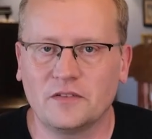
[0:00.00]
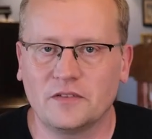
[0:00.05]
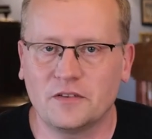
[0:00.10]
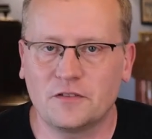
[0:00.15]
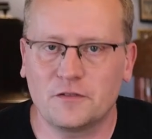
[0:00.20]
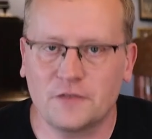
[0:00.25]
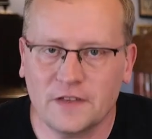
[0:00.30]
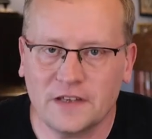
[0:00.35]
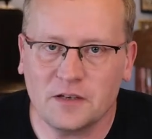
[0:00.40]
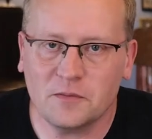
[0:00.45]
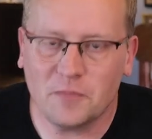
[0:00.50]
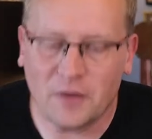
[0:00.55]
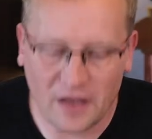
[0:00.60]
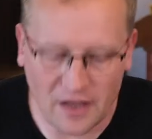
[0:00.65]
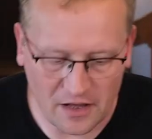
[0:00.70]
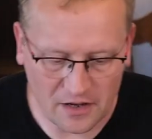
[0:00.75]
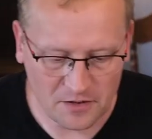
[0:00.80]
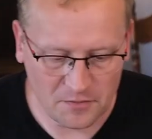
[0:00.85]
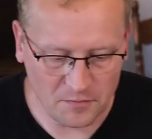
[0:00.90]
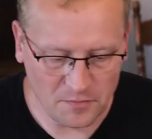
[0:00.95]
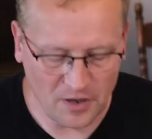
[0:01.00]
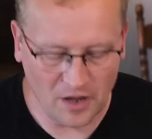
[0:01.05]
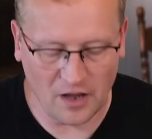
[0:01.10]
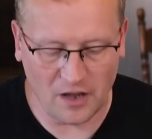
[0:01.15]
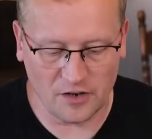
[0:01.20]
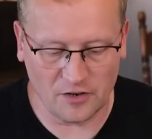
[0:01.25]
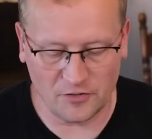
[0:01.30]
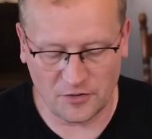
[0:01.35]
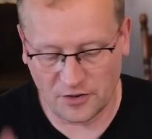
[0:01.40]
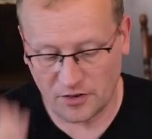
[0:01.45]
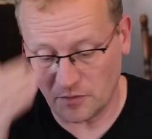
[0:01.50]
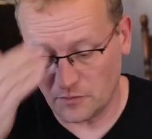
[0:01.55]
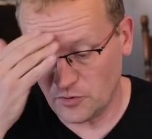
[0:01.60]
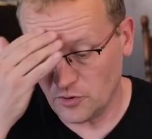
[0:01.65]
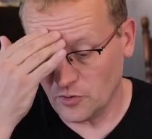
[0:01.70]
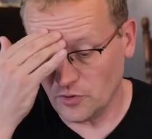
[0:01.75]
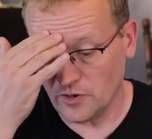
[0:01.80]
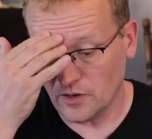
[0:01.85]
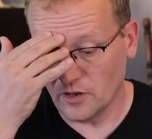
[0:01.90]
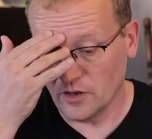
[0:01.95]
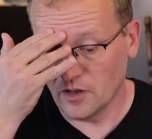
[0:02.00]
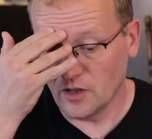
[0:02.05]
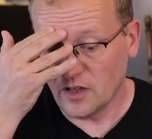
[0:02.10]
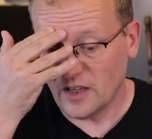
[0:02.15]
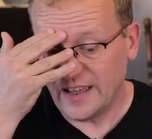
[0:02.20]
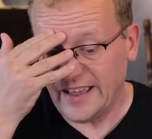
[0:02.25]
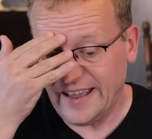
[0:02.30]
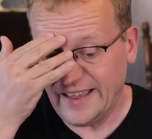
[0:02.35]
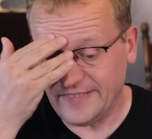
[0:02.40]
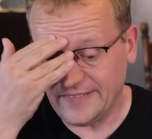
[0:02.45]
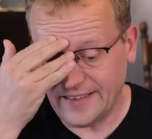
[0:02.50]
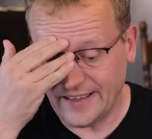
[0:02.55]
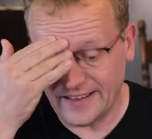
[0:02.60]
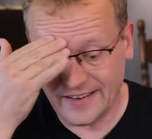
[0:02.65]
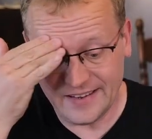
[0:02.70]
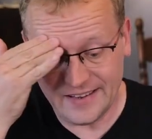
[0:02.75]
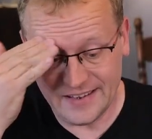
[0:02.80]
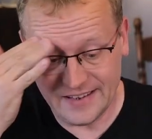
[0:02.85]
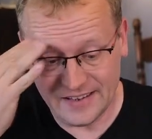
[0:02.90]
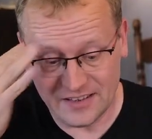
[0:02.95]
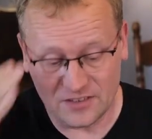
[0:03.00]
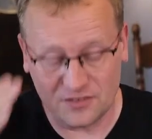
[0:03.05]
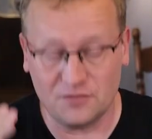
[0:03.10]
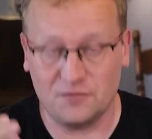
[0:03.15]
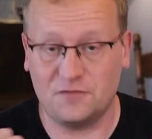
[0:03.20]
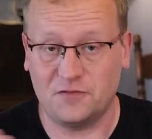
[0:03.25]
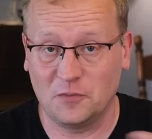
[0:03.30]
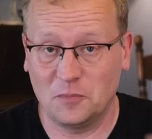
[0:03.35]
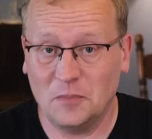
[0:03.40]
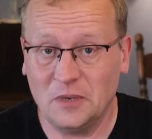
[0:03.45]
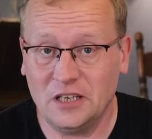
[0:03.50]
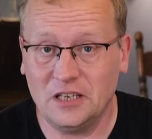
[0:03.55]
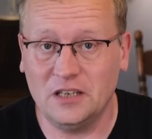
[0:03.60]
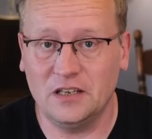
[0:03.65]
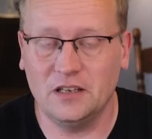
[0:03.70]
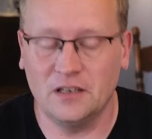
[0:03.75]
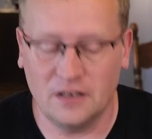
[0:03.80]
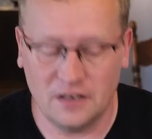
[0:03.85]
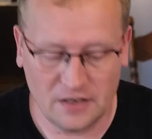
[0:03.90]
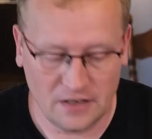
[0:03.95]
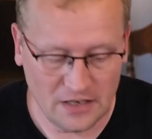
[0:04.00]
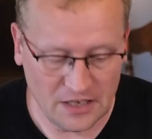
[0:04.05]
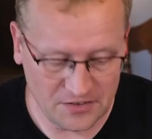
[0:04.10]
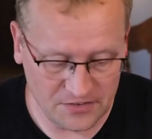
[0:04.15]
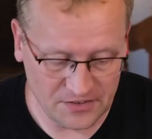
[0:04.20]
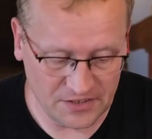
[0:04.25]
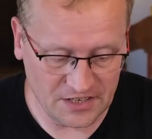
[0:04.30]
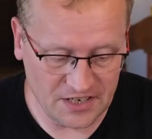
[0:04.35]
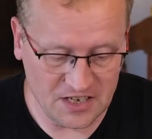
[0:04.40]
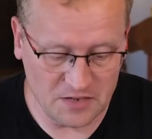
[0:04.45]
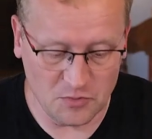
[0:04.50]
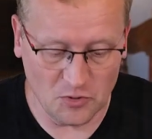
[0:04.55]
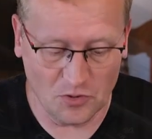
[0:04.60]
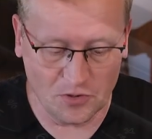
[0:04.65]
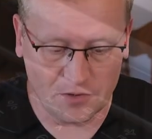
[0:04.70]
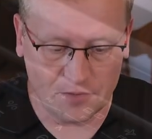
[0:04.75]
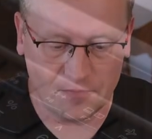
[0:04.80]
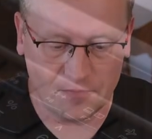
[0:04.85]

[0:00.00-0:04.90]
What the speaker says: the ThinkPad part of the computer. And that is, for me, it's the keyboard.